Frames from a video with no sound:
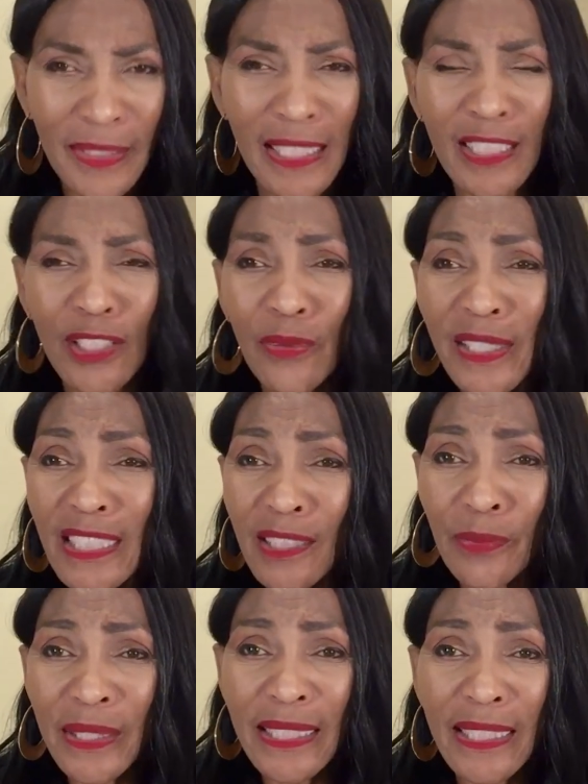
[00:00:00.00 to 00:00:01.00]
That's so
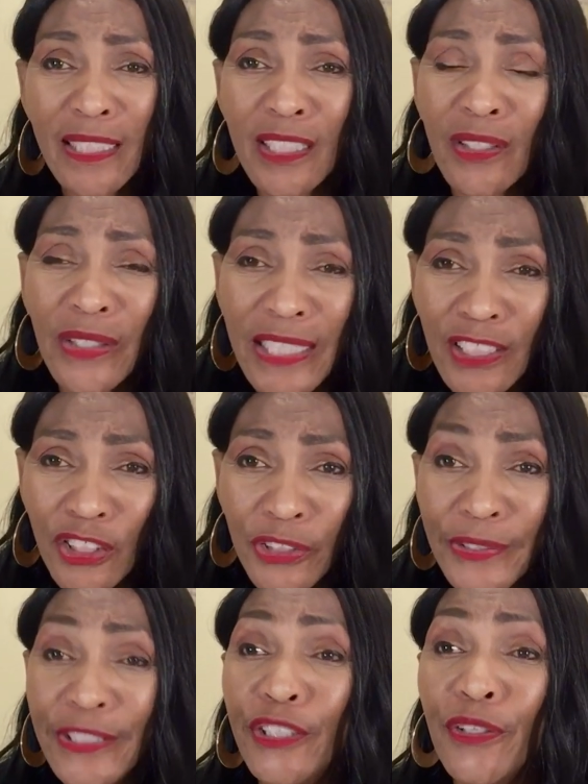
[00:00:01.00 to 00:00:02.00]
exquisite and so
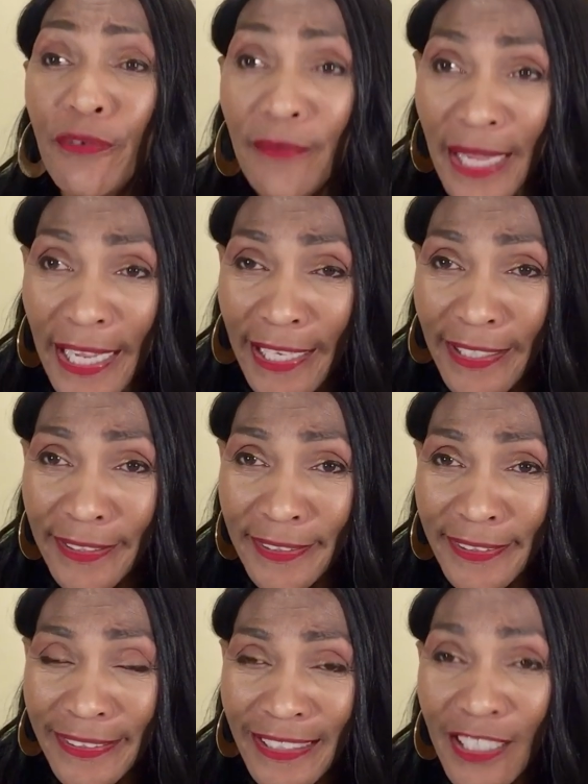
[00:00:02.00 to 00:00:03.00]
luxurious. You're right.
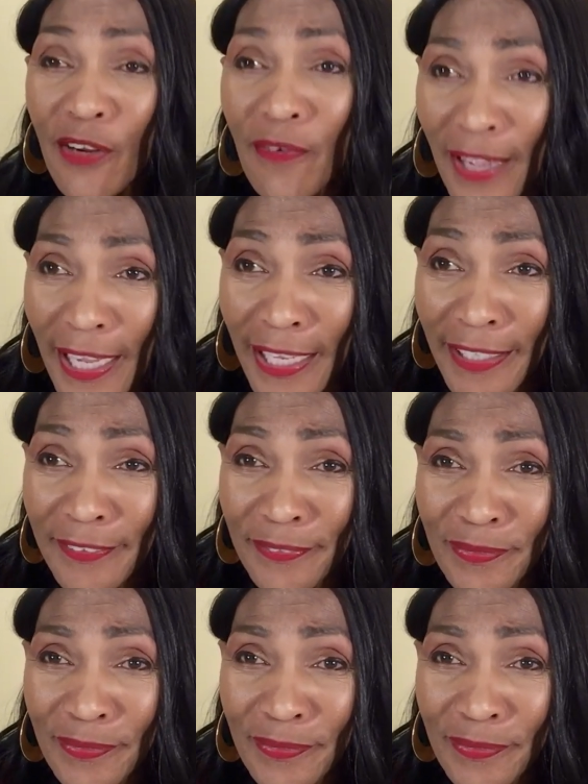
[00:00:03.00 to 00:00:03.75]
You're right.